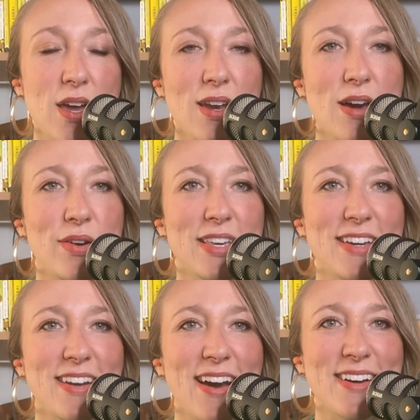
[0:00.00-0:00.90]
Now, I
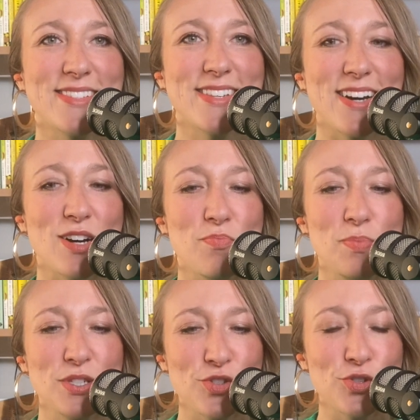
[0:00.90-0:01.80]
get, as a
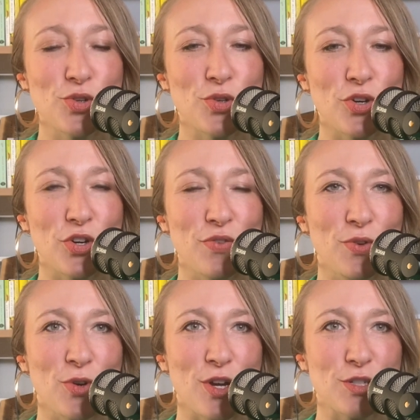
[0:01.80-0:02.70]
business owner, and if
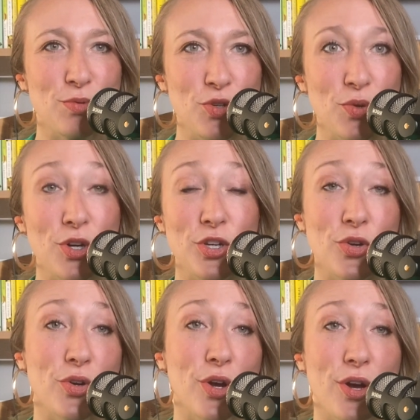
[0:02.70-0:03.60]
you're an entrepreneur and
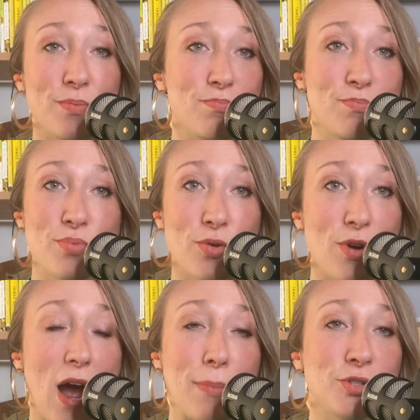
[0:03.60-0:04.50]
you're
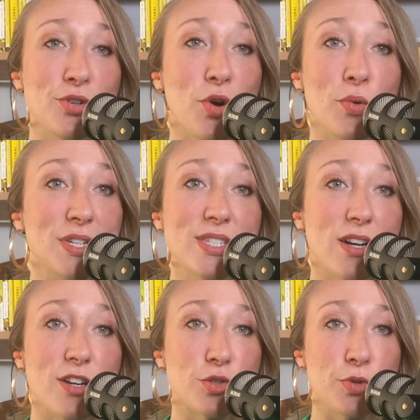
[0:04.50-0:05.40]
perhaps you're a
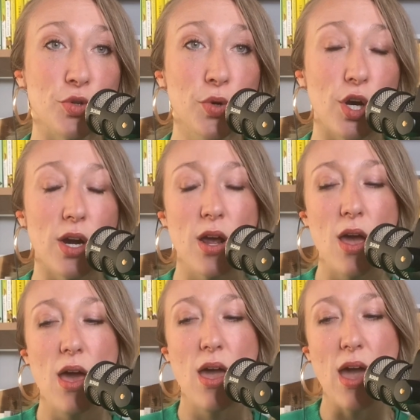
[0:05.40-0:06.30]
holistic entrepreneur,
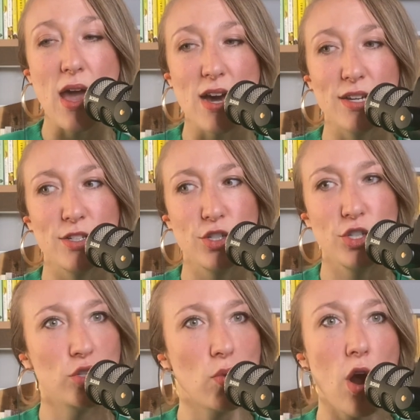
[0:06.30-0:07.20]
and
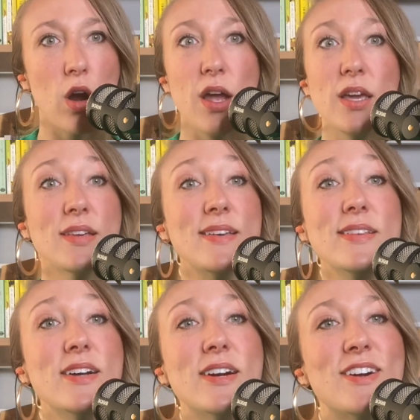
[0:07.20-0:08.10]
you are a
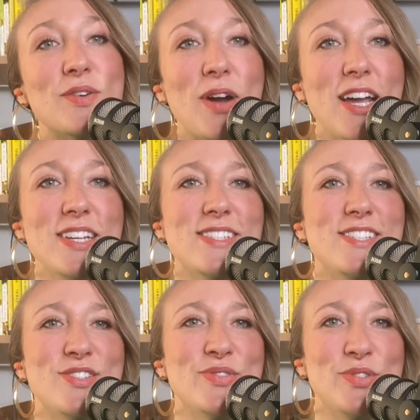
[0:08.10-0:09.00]
healer, right?
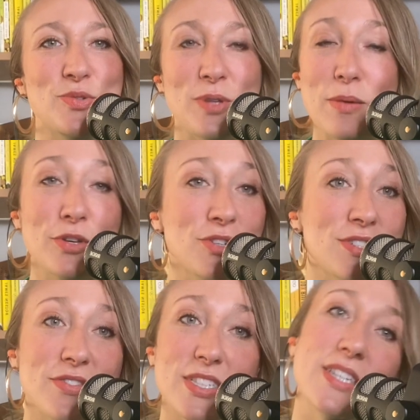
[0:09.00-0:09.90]
You label
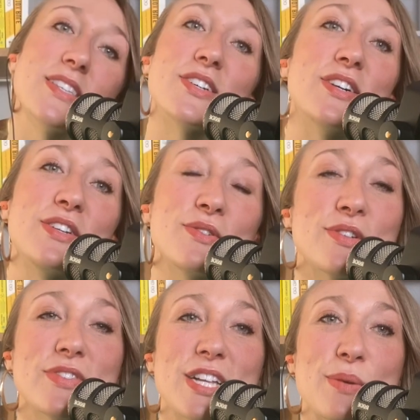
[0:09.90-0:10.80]
yourself as a healer and you
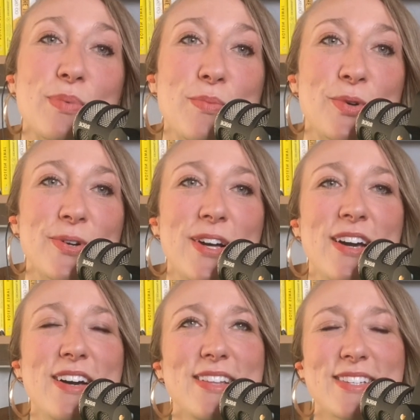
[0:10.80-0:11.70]
serve a lot of people.
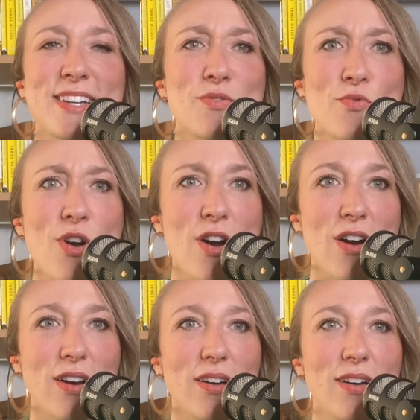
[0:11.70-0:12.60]
That's not
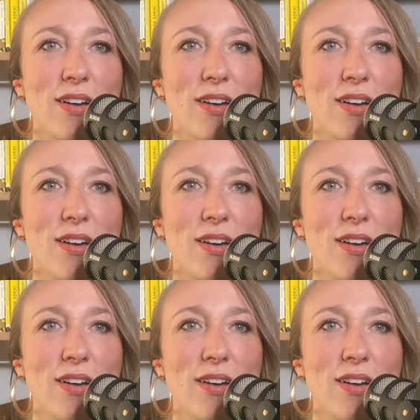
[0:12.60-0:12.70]
wrong.